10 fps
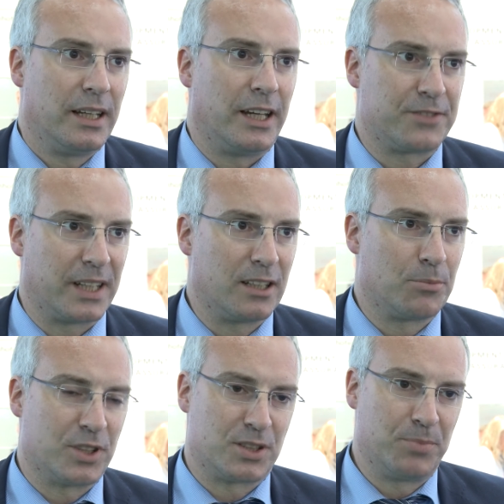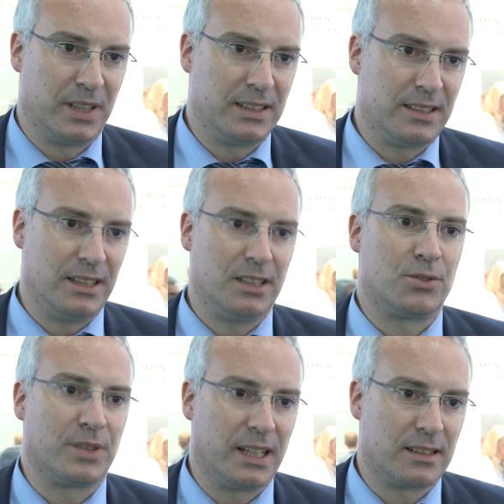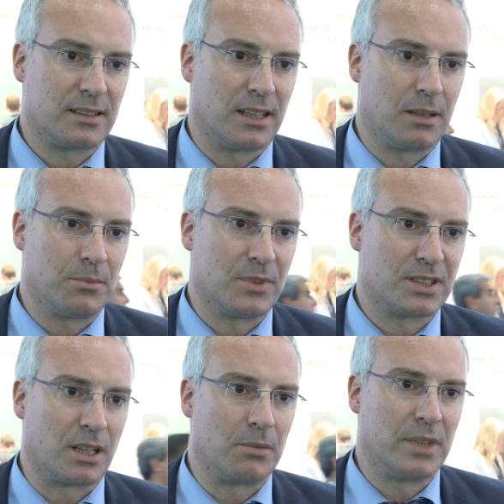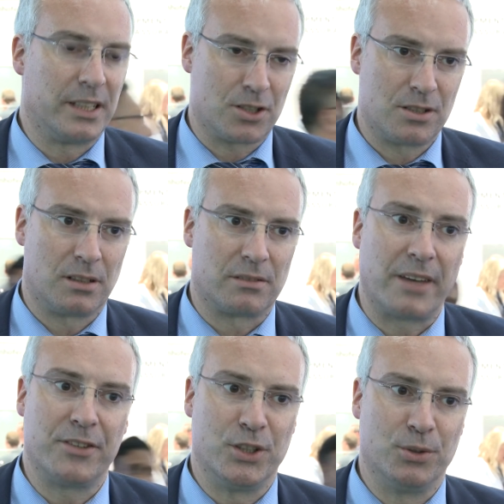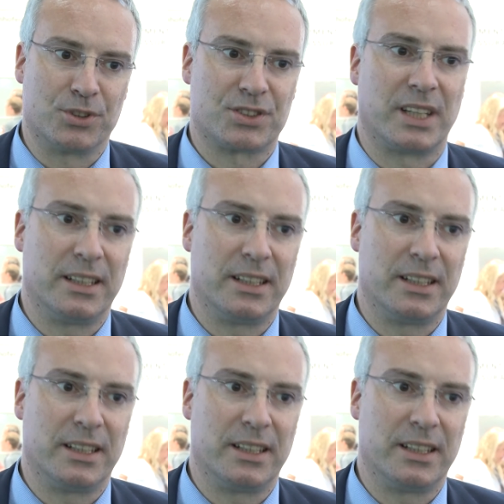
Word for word: have then the possibility to get um, some additional revenues.